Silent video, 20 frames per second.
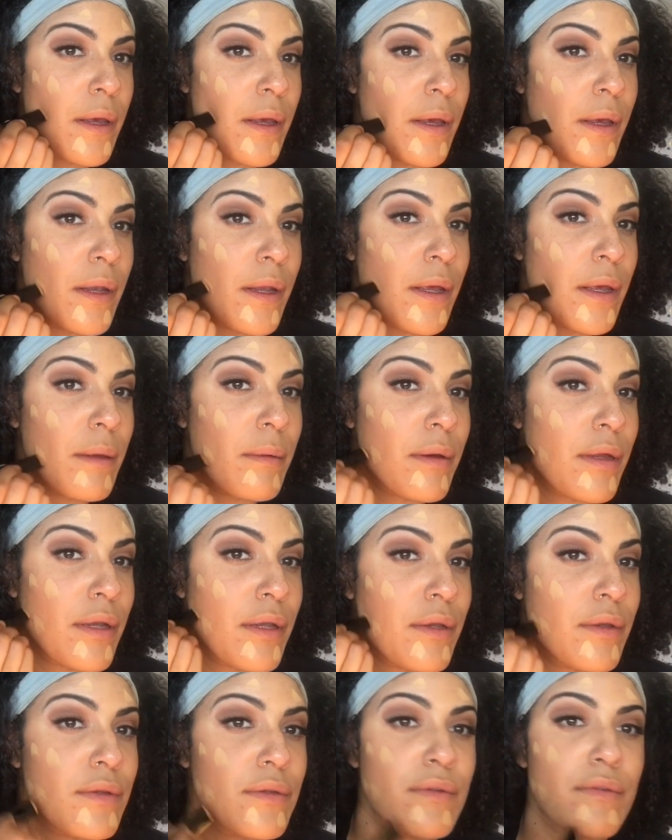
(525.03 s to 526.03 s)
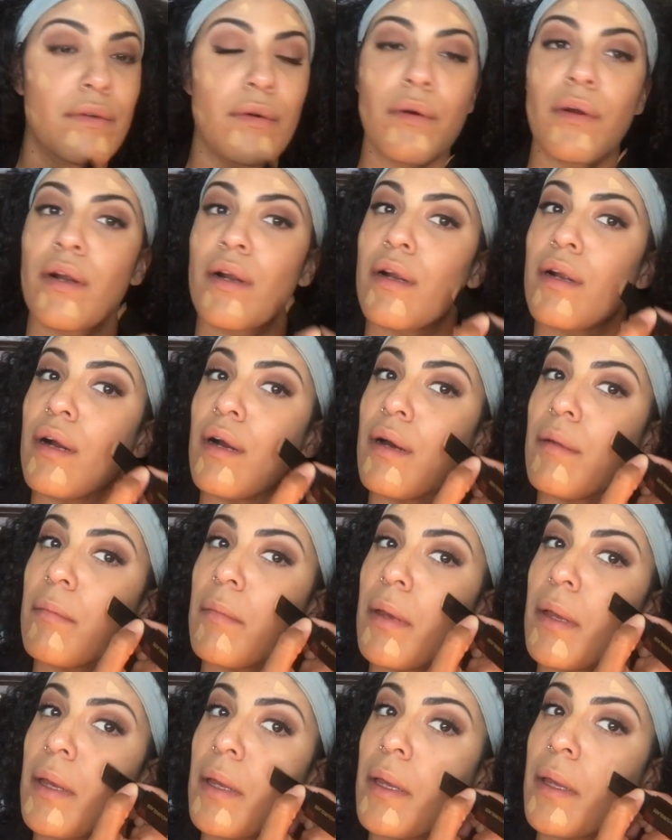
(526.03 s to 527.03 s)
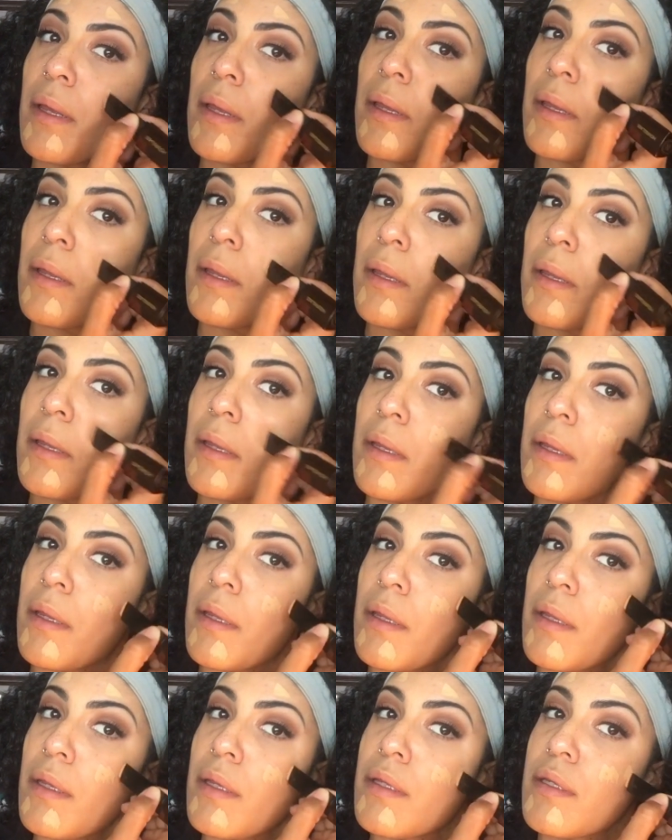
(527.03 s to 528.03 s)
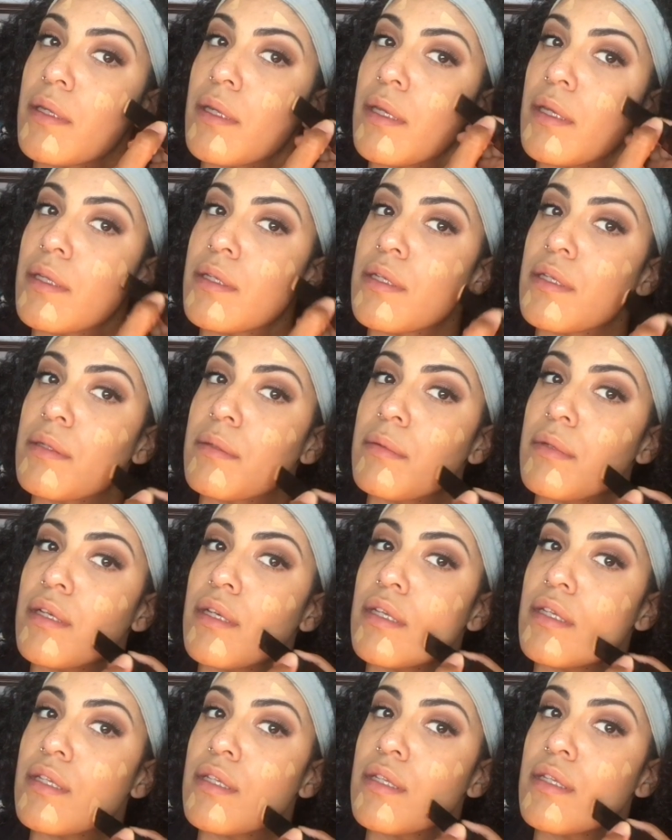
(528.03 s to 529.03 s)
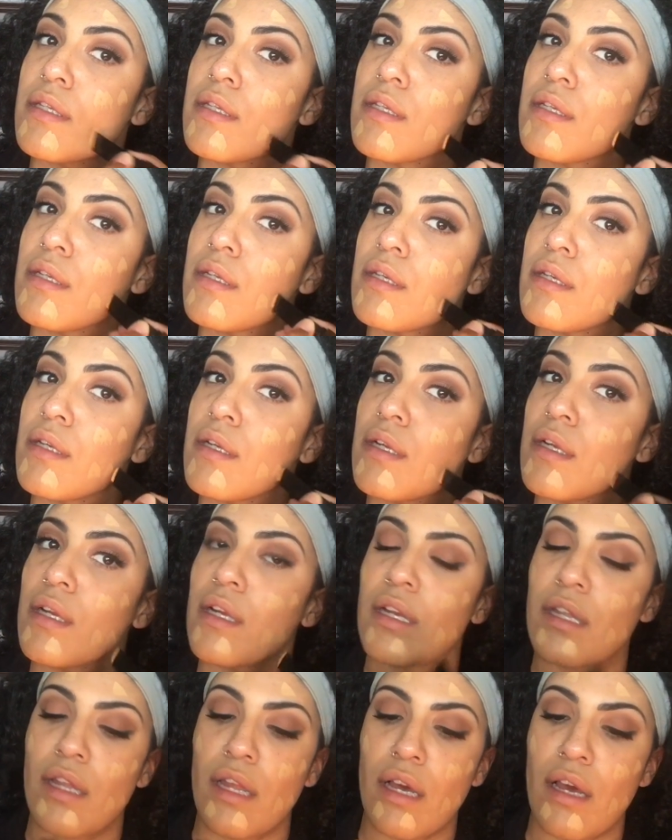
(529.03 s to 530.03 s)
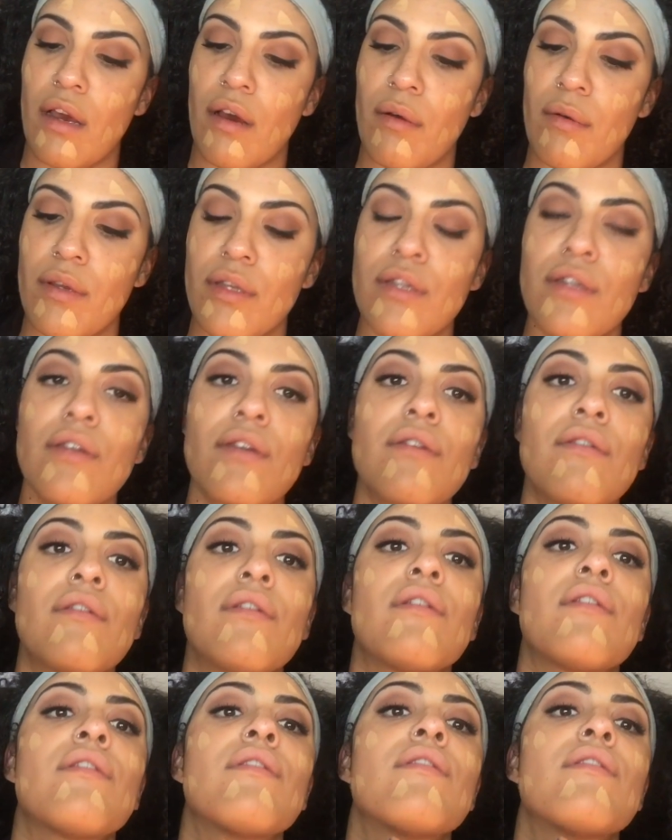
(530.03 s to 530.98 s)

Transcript: and I am going to use 4 on my cheeks just because, like I always do.